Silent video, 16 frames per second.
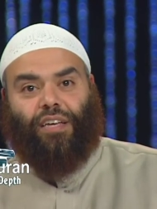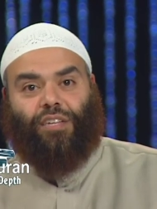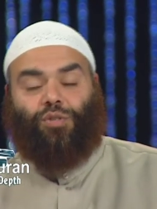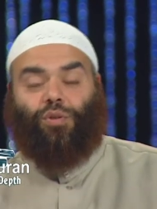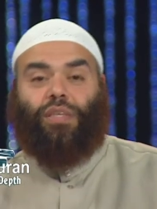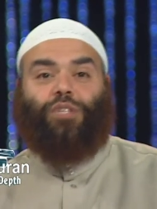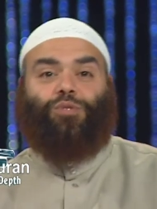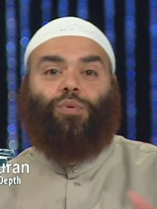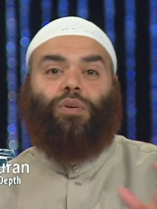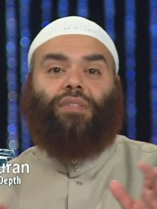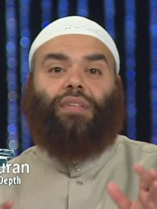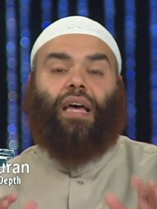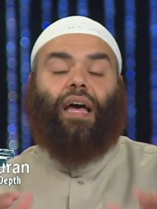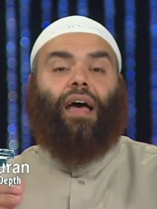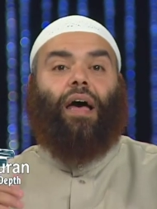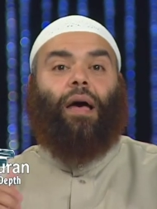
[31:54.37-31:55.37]
So this was
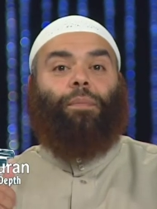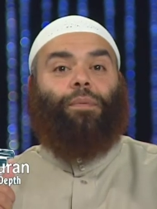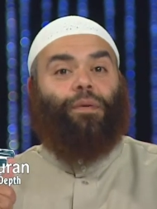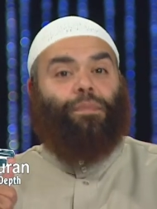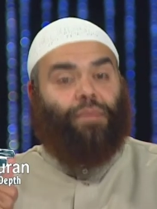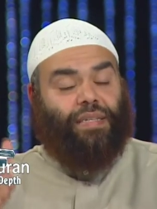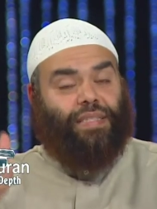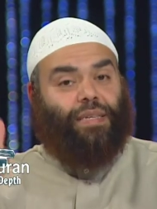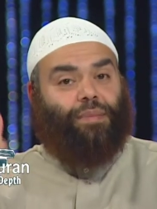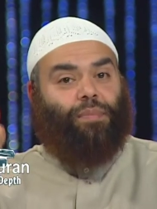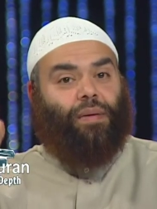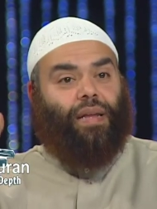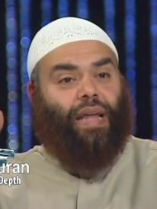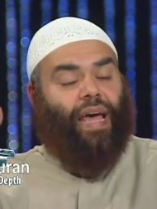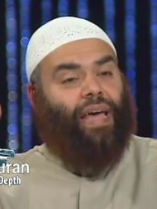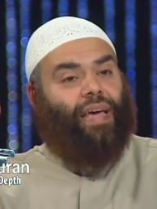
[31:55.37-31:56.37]
a, a permissible